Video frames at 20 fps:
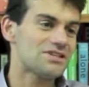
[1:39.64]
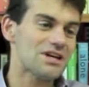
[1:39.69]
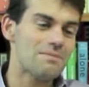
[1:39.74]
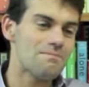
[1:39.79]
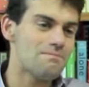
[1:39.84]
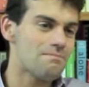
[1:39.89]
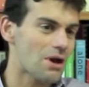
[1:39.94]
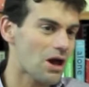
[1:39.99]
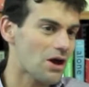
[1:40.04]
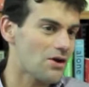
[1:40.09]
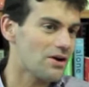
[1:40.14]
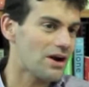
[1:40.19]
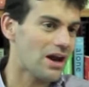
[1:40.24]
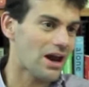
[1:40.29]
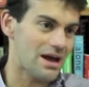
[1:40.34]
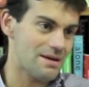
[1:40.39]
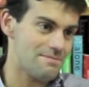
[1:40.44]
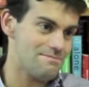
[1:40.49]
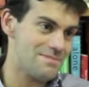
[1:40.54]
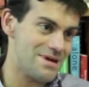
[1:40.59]
if some
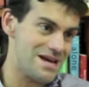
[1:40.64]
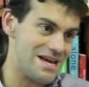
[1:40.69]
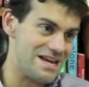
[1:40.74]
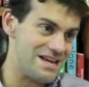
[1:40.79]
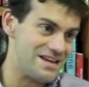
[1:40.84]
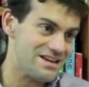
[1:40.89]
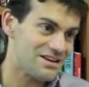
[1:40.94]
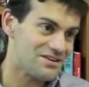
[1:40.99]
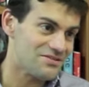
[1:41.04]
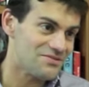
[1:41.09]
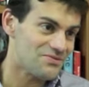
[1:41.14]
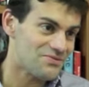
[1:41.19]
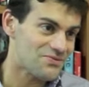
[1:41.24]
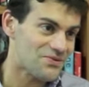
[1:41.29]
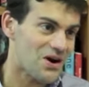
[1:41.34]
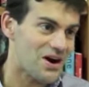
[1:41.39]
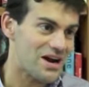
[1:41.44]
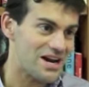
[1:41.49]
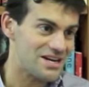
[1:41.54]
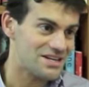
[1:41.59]
bloke like me can
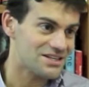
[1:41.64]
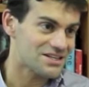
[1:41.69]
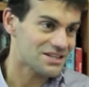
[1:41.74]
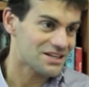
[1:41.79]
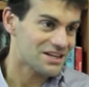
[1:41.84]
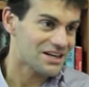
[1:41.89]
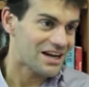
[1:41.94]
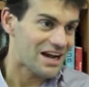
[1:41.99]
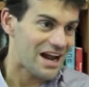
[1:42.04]
find